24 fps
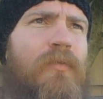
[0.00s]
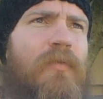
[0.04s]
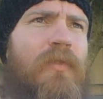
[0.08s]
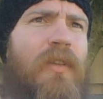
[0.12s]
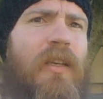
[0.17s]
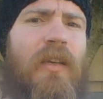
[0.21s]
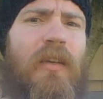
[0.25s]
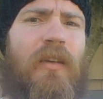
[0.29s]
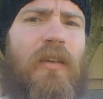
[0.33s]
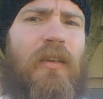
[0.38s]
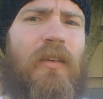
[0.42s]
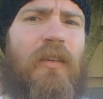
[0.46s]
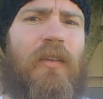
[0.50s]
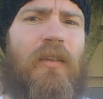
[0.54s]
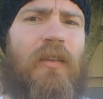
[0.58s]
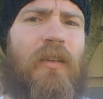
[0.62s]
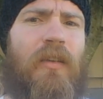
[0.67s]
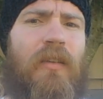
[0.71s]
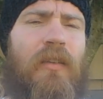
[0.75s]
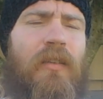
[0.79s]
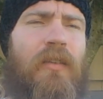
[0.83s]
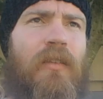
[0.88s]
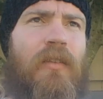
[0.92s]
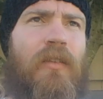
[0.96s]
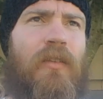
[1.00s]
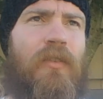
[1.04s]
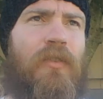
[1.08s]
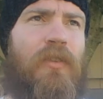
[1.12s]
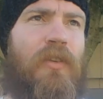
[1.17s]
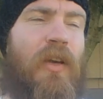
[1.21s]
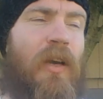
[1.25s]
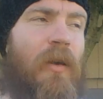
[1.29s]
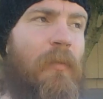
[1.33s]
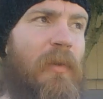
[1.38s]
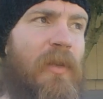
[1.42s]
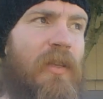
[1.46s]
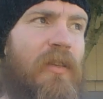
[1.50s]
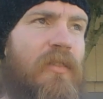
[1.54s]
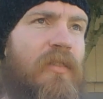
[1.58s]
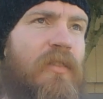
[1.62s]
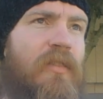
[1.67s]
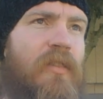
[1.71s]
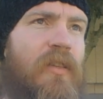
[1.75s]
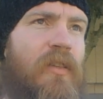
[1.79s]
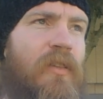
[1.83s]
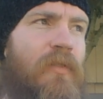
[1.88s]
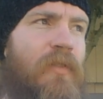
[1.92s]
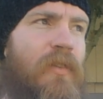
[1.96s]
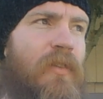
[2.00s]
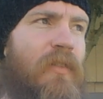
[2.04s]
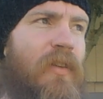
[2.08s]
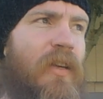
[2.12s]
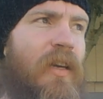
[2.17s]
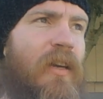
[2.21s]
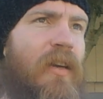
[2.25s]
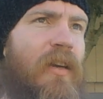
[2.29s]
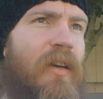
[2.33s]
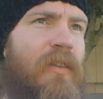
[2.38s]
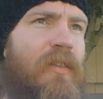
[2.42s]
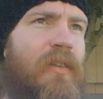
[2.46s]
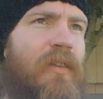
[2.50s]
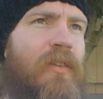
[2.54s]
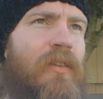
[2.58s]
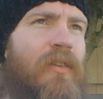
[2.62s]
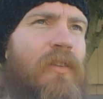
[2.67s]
thinking that you gotta be this servant of God.